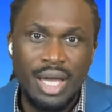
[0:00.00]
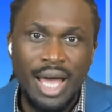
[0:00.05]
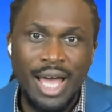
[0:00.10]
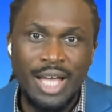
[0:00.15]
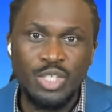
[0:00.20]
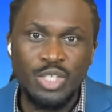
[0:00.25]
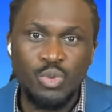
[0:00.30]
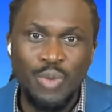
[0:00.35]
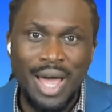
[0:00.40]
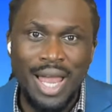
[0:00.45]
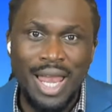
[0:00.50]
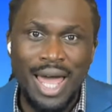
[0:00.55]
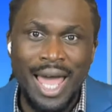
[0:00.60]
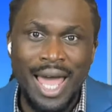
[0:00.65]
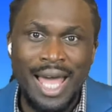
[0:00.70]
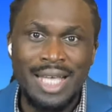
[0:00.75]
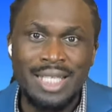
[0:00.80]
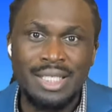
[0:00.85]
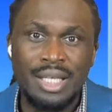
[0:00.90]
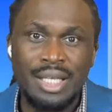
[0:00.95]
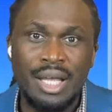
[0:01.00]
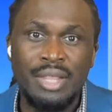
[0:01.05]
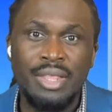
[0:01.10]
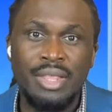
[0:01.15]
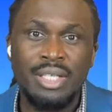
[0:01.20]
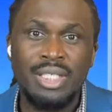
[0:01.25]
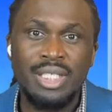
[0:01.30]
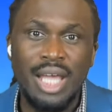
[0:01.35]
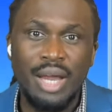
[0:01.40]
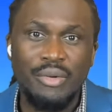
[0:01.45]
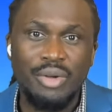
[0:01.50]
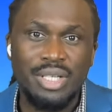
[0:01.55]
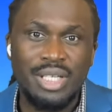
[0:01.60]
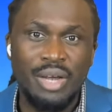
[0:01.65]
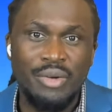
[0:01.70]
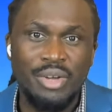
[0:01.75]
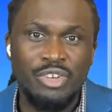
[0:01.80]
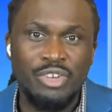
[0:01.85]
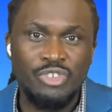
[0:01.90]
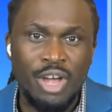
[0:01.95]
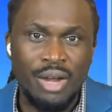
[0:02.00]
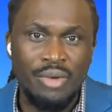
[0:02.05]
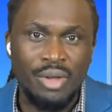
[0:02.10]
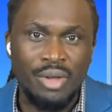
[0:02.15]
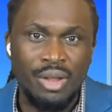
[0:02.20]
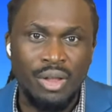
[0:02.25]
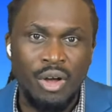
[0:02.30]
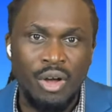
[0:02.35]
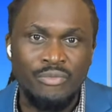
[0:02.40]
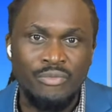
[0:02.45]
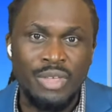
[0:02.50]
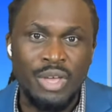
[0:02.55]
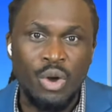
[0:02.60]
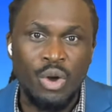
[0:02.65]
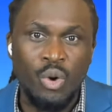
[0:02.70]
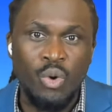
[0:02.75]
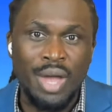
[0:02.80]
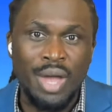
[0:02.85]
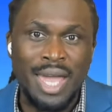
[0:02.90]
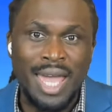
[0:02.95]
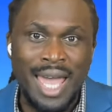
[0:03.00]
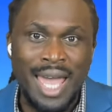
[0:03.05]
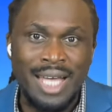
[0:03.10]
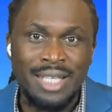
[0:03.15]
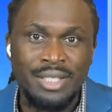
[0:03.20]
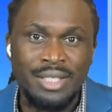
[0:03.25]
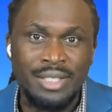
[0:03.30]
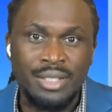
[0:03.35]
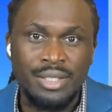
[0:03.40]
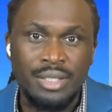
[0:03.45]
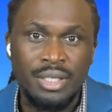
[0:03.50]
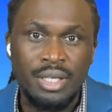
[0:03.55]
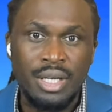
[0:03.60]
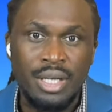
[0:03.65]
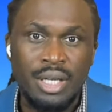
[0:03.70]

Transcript: as well as the Secretary General of the OAS,